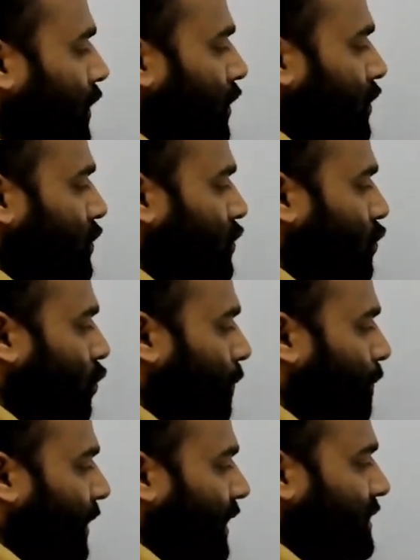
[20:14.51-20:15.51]
2
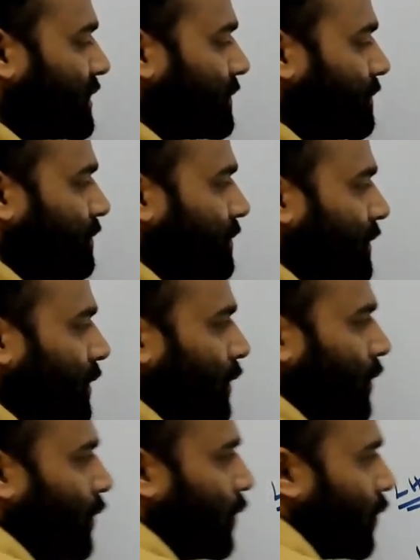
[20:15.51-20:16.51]
plus
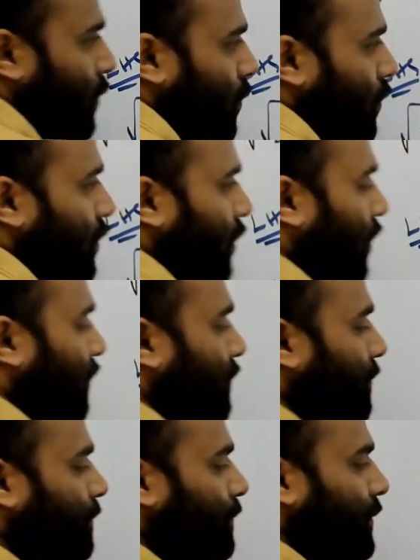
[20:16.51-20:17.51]
root of
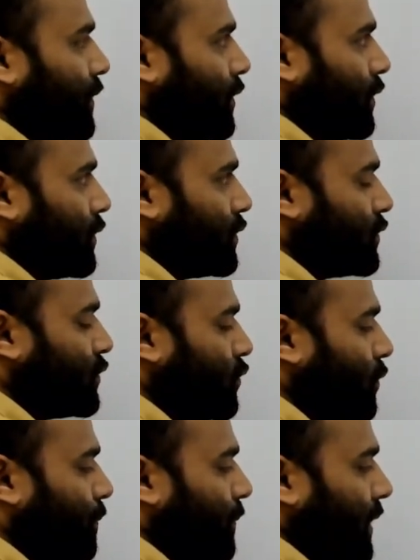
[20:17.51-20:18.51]

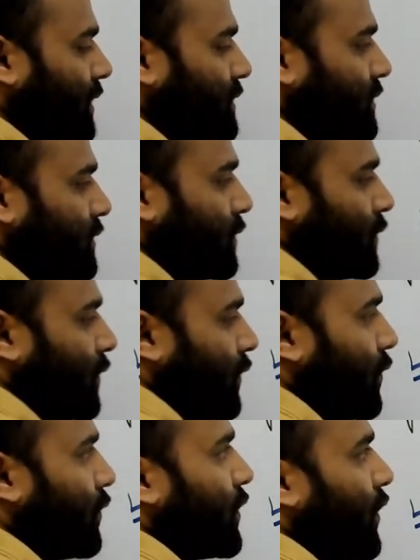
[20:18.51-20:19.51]
2 plus
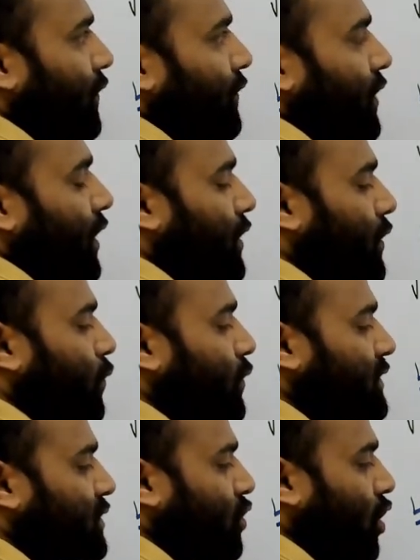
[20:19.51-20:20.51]
root of. Here 2
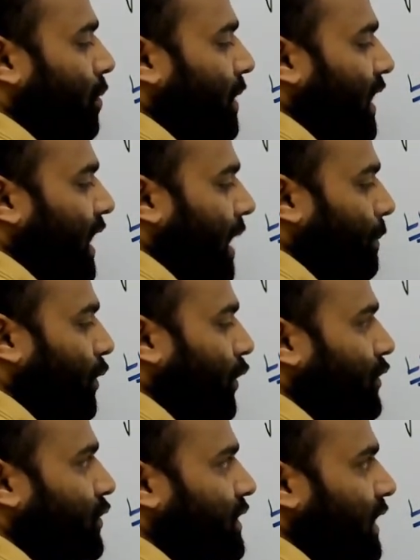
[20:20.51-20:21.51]
is common. I'm going
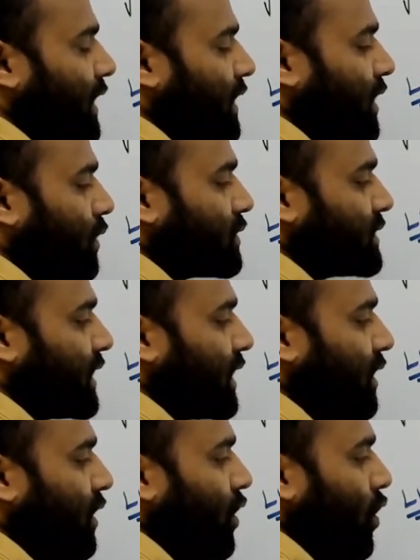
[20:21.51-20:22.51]
to take it outside.
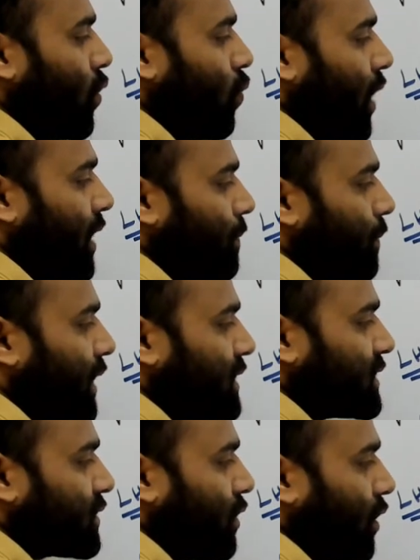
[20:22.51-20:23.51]
1
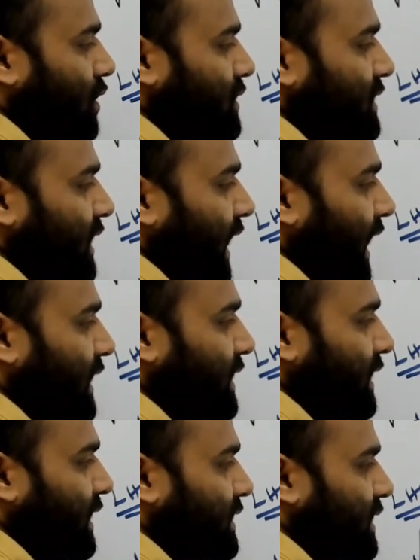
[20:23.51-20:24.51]
plus cos 8
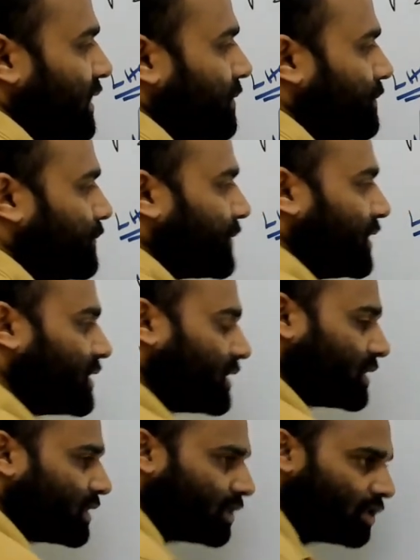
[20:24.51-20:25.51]
theta. Is it?
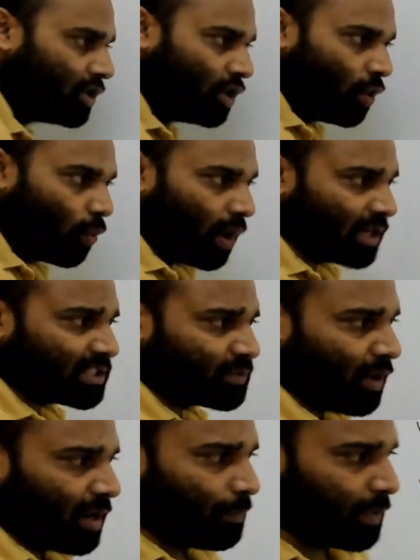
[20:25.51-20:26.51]
What is
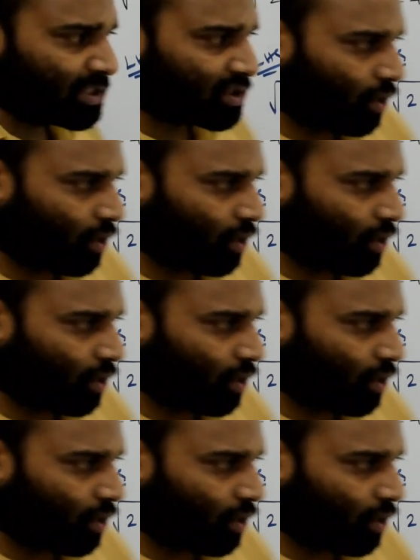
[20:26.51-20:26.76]
1 plus cos